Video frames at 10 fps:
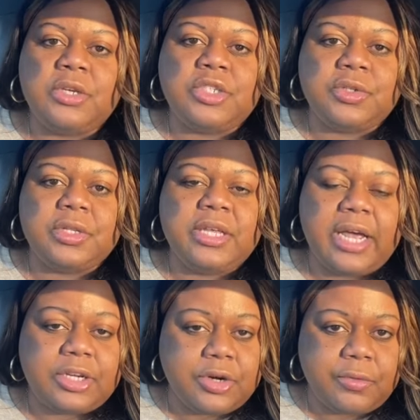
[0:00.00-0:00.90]
sure that
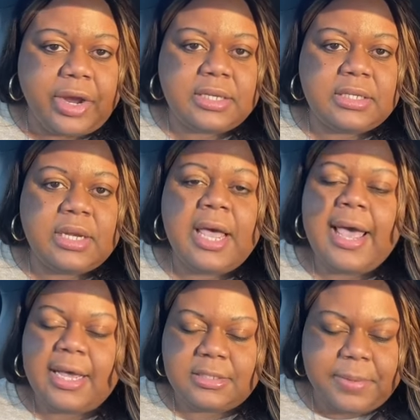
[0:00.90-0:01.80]
I correct it
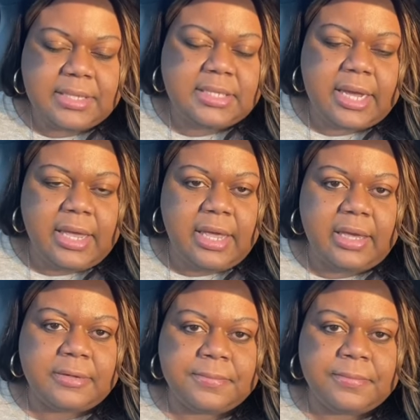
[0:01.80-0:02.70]
as best I can.